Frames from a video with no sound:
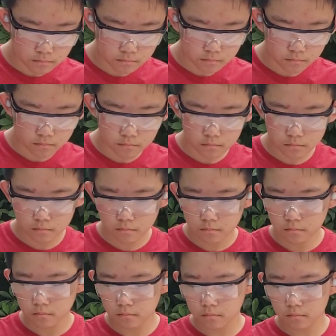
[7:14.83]

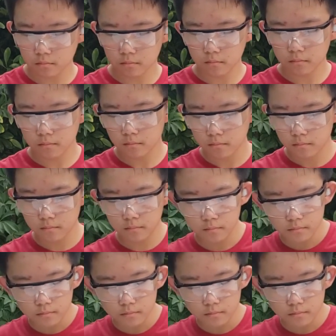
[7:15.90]
(silence)